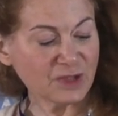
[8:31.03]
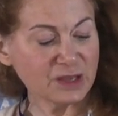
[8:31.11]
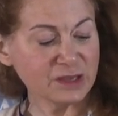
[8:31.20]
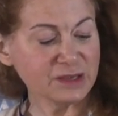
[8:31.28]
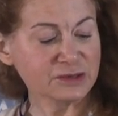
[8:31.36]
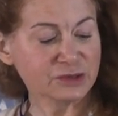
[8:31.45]

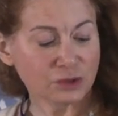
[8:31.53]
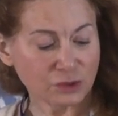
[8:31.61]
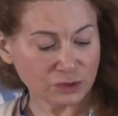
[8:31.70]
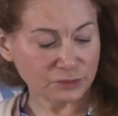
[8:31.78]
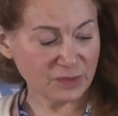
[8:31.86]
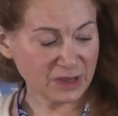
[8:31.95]
He
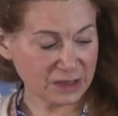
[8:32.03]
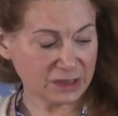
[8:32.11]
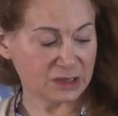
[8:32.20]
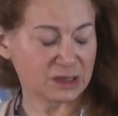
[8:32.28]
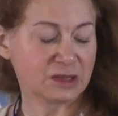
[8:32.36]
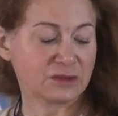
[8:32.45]
told
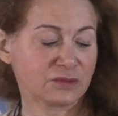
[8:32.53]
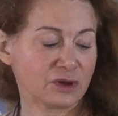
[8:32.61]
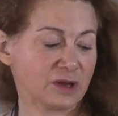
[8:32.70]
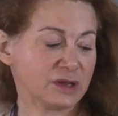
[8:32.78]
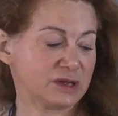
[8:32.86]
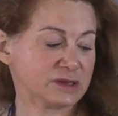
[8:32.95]
me he
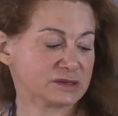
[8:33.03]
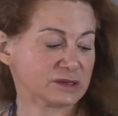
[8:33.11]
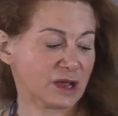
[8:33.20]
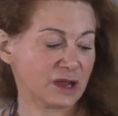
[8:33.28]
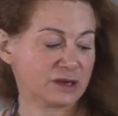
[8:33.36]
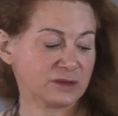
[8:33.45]
thought his
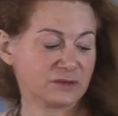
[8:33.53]
line